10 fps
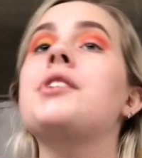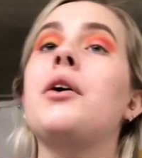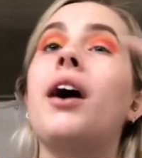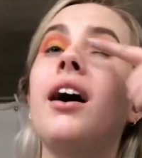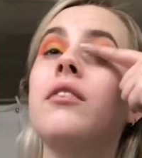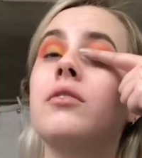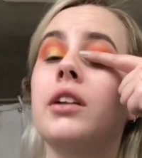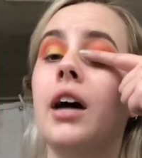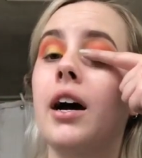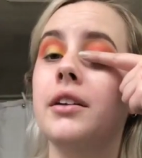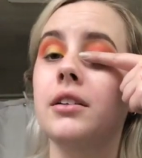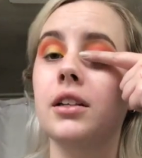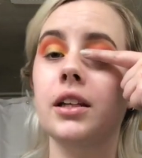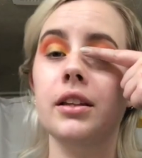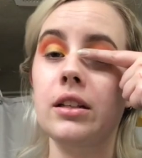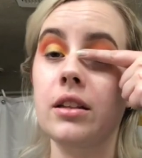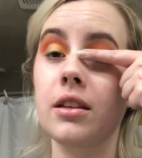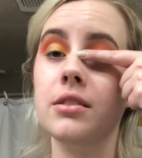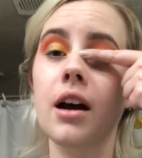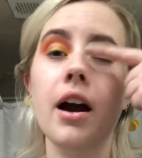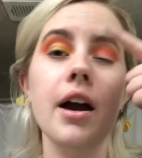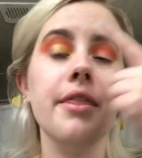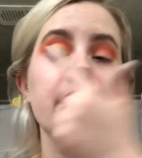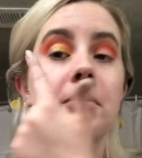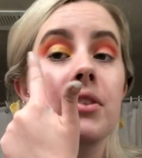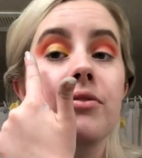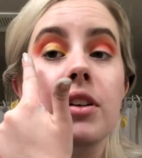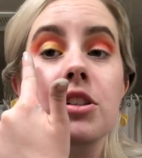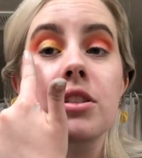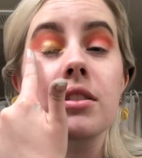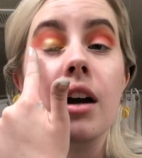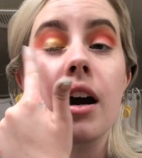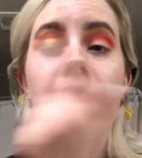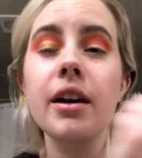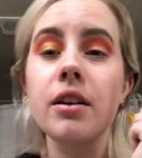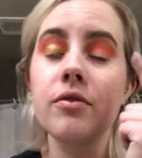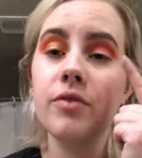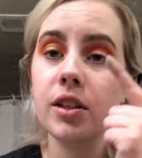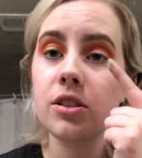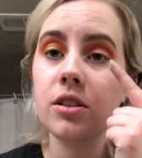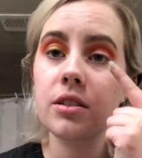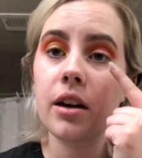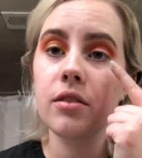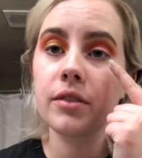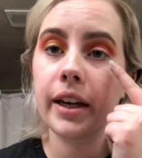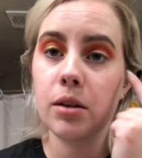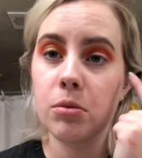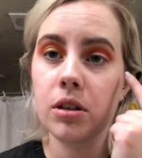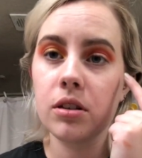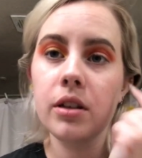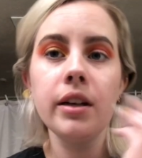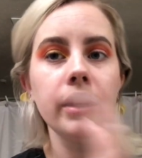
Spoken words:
So I have not done anything to this eye. I think I'm going to finish this eye and finish this eye off camera.